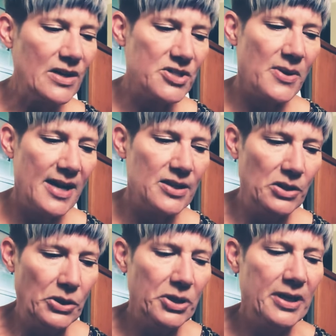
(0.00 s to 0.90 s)
So I had a
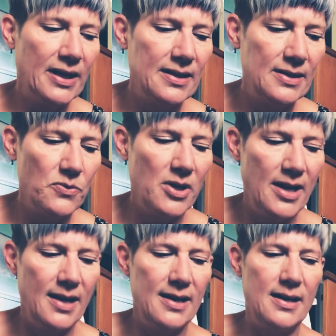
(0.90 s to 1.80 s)
look, and in one
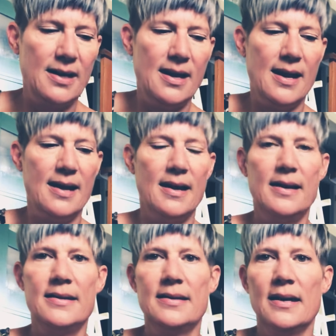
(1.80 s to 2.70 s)
hand he
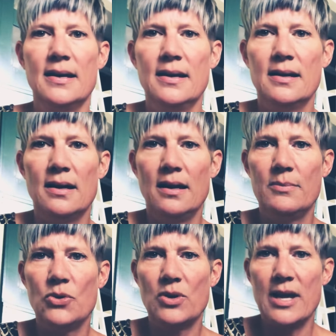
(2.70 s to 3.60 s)
had
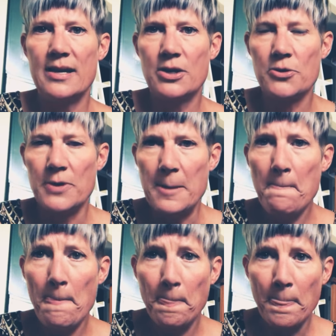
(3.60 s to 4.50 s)
organic
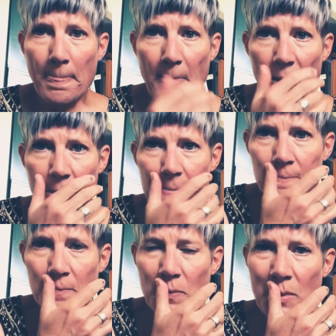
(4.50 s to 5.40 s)
cream, right?
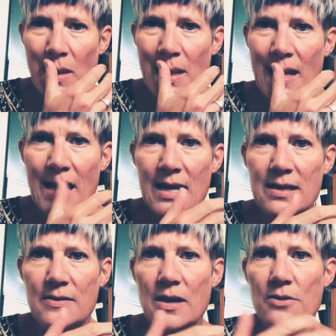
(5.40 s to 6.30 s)
And
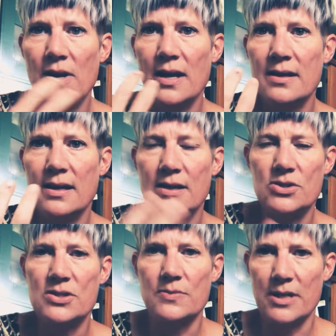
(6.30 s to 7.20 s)
in the other hand he had
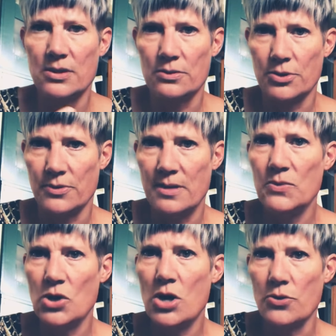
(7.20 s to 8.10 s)
just regular
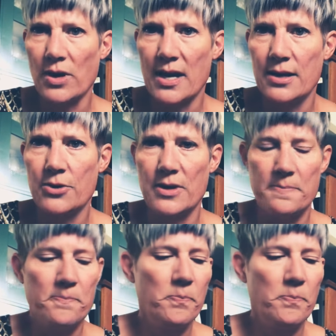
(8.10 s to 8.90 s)
cream, non-organic cream.